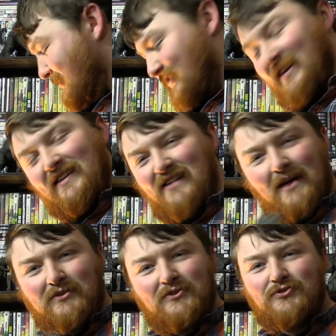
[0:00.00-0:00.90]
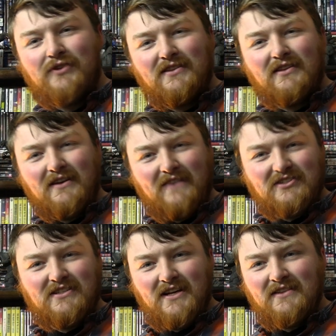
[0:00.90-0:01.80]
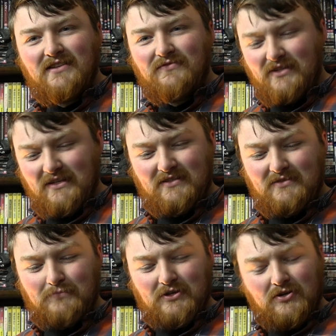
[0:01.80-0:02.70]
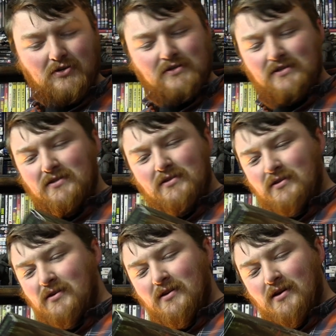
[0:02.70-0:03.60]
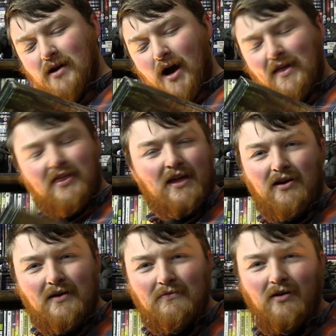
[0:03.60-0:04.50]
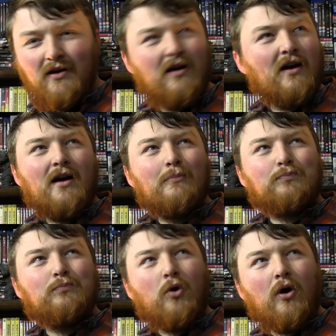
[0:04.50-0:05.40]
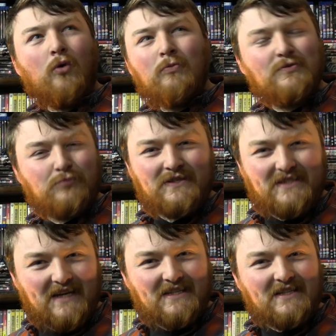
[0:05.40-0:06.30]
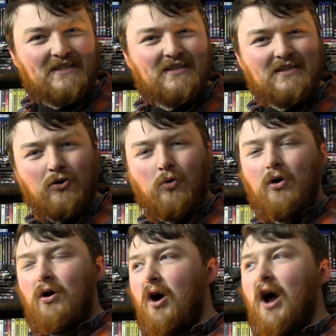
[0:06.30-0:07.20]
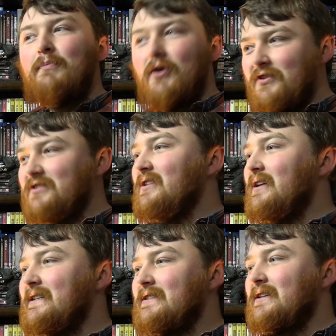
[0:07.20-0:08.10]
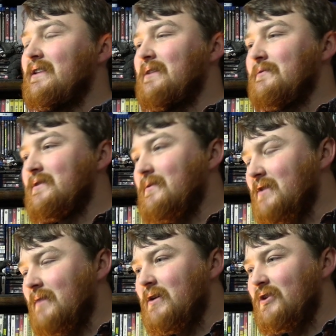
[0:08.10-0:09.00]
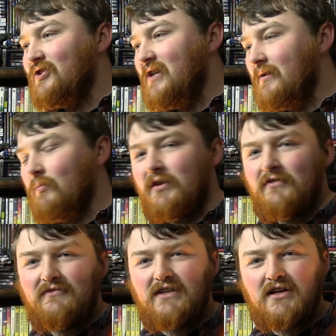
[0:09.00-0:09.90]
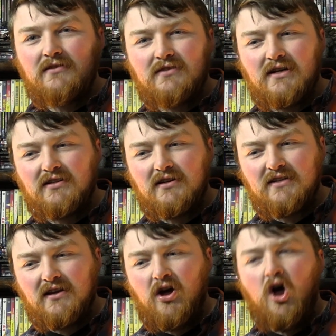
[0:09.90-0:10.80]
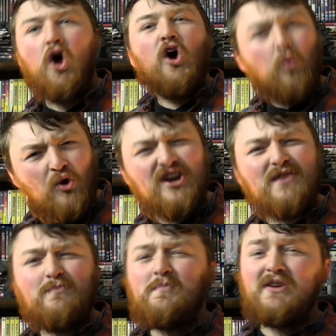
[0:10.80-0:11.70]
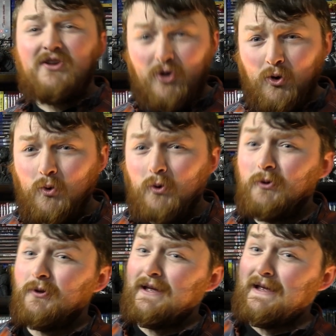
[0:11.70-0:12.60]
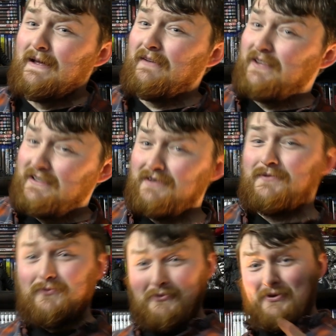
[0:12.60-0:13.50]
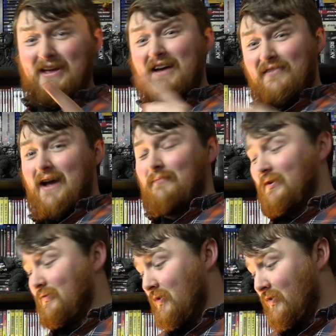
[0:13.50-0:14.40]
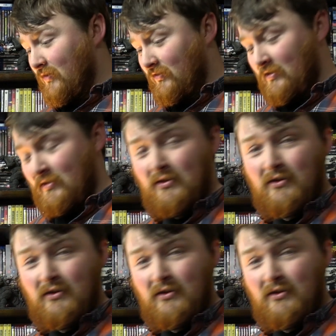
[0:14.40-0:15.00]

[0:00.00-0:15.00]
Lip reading: just think it's an absolute treat that they've actually done this for this, because I think I almost predicted or hypothesized, I think it was sometime last year in one of our videos, that I said, wouldn't it be cool if they did a 4K of Captain KRONOS?